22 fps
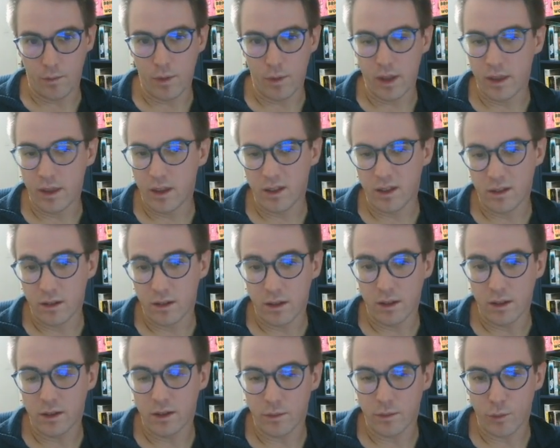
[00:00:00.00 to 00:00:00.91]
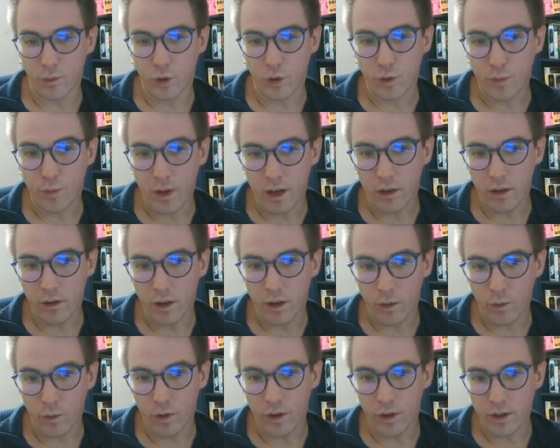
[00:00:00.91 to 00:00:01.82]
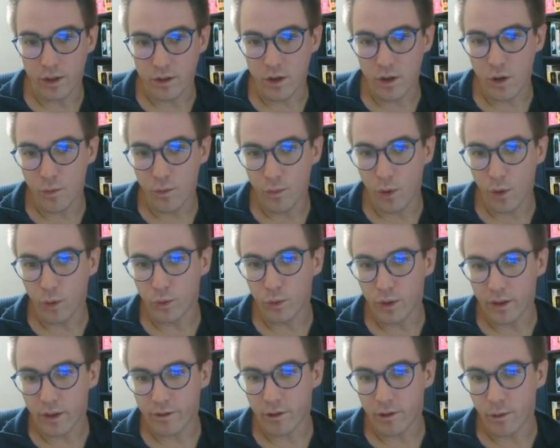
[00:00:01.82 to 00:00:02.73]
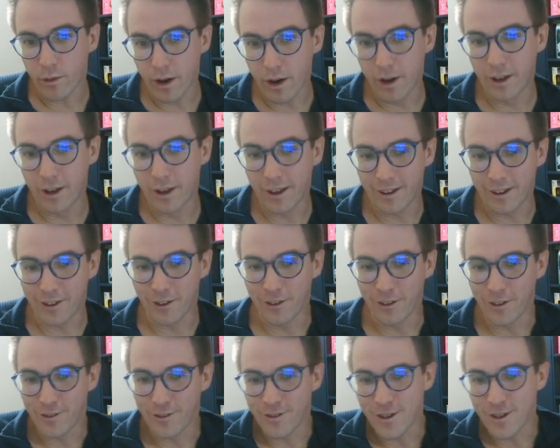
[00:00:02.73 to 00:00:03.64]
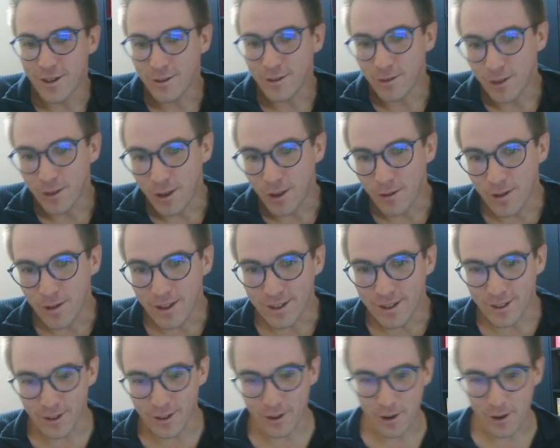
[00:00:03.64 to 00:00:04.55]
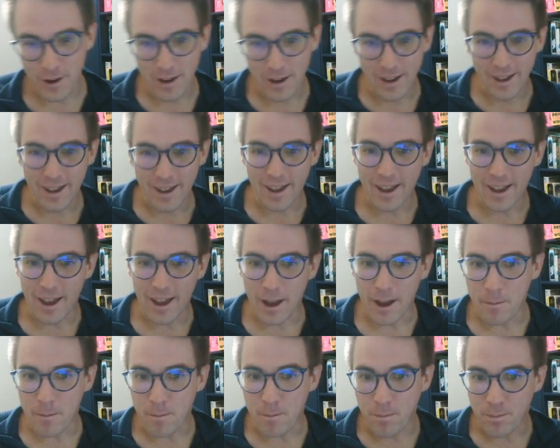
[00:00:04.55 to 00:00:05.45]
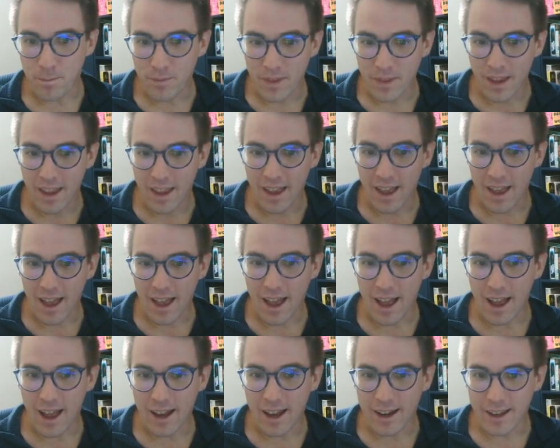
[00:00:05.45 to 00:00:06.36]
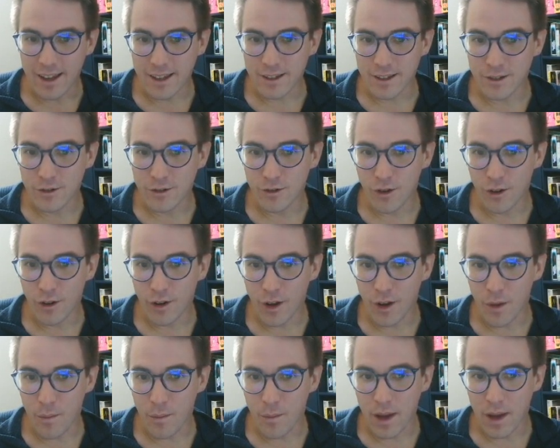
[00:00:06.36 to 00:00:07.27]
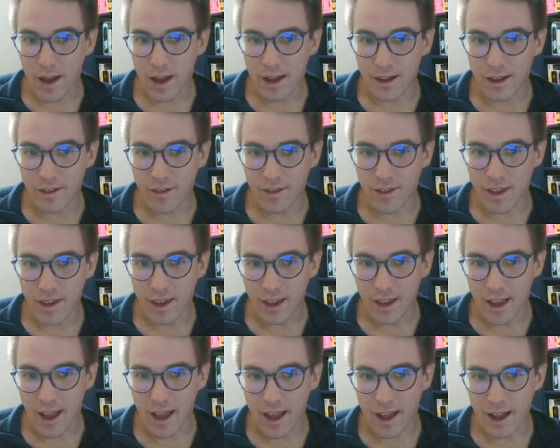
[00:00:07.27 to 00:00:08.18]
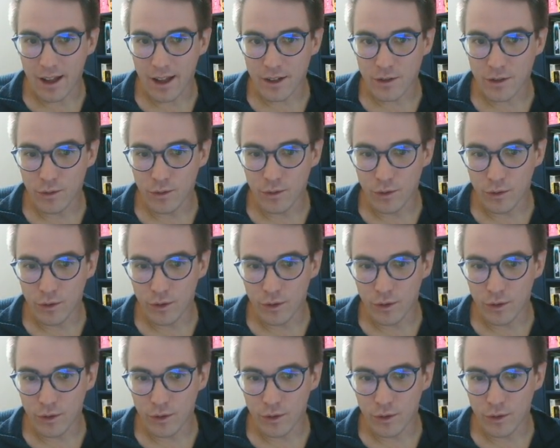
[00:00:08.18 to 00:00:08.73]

This is a much better looking one. There's no mould everywhere like on the first one that we saw, and it's not a bad thing at all.